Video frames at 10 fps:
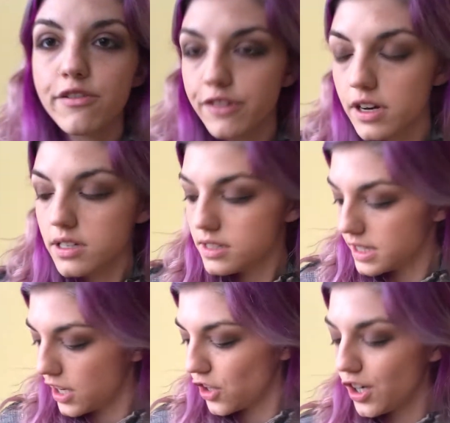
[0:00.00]
for
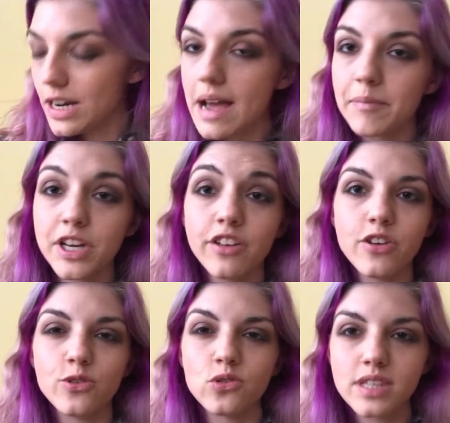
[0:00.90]
concealer, I'm
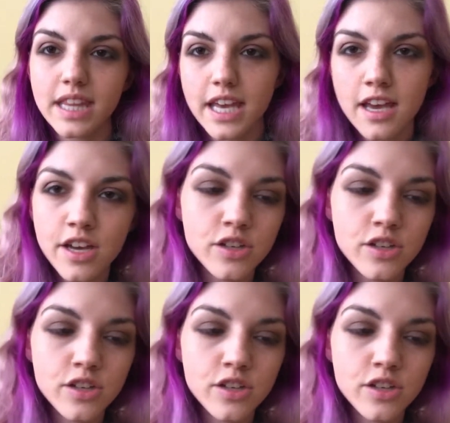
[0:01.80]
gonna use the